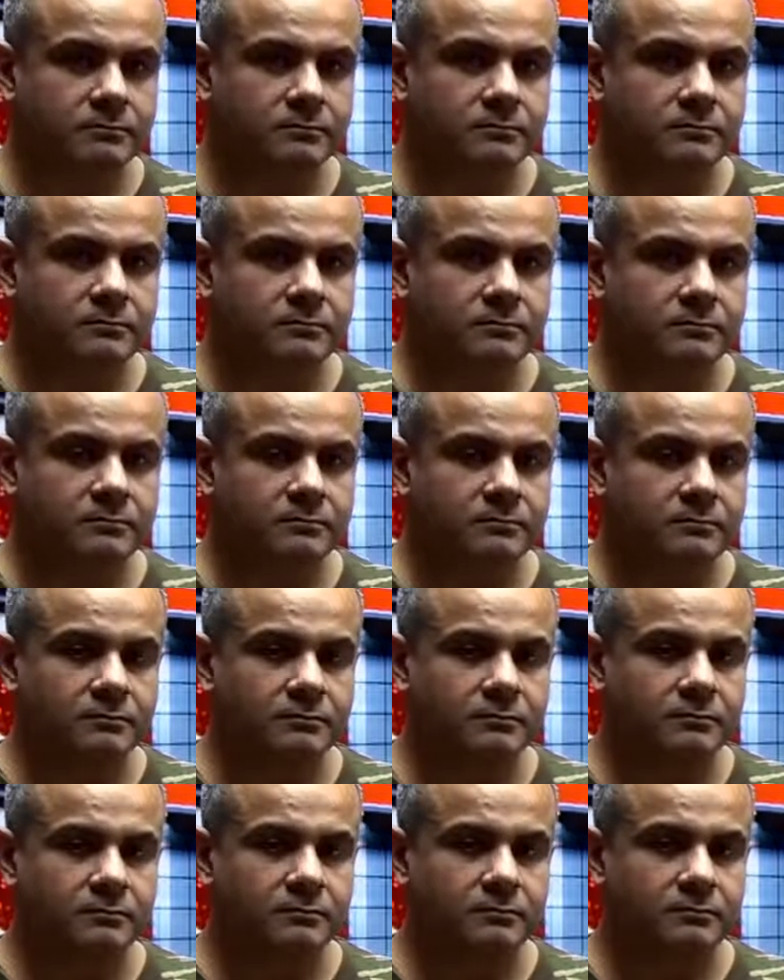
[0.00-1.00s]

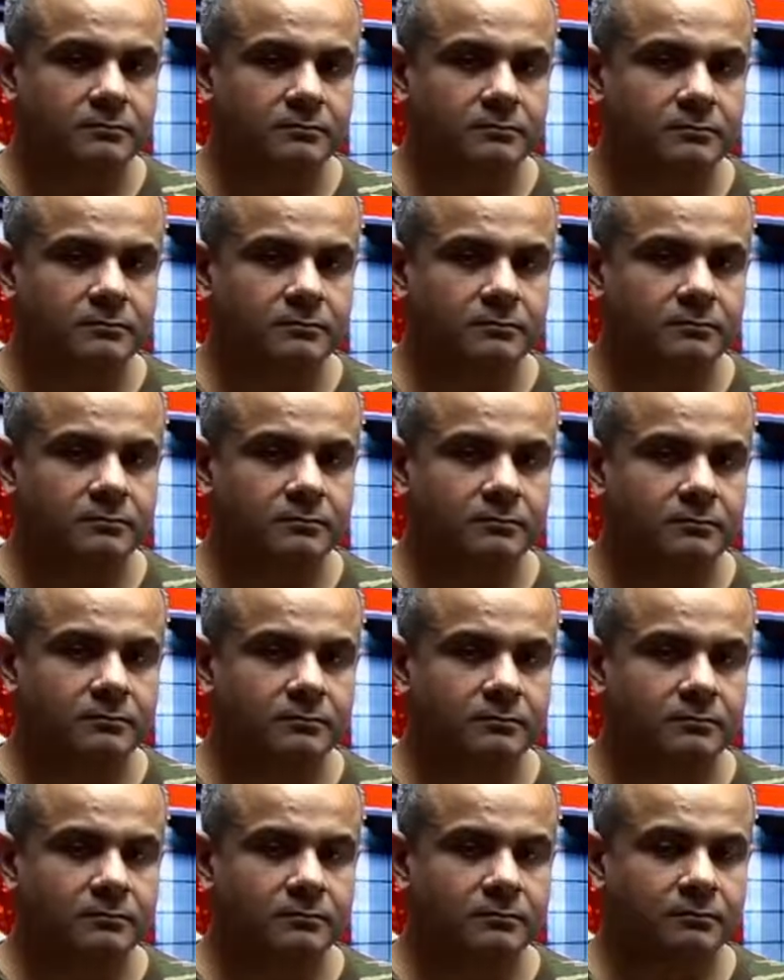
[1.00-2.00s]

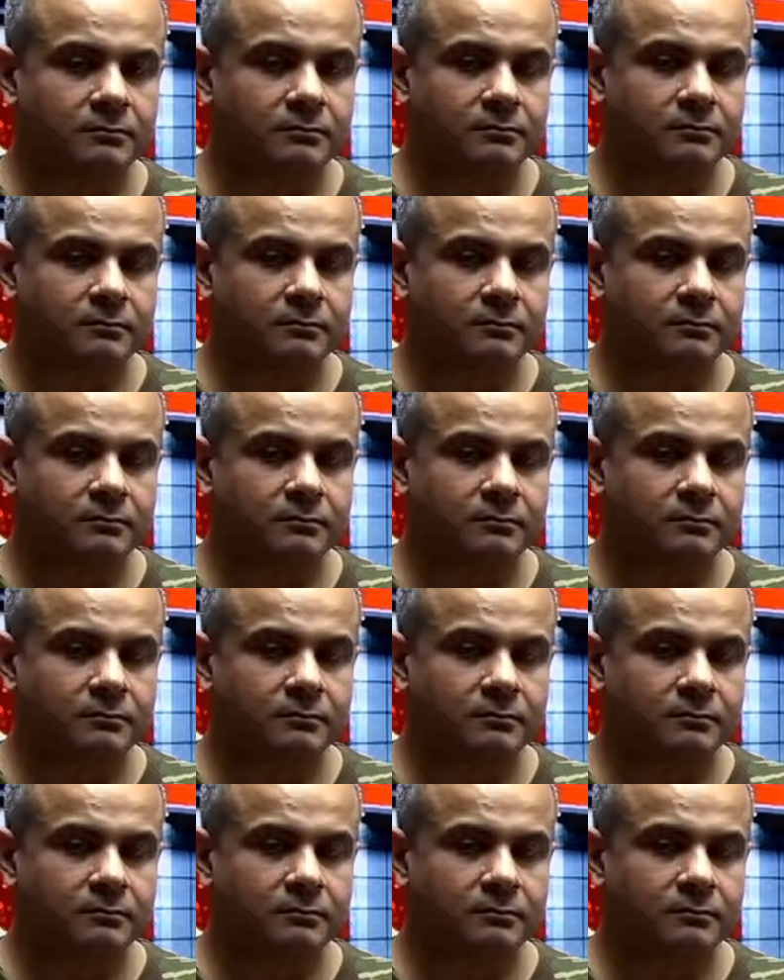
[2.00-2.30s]
The person shown says nothing.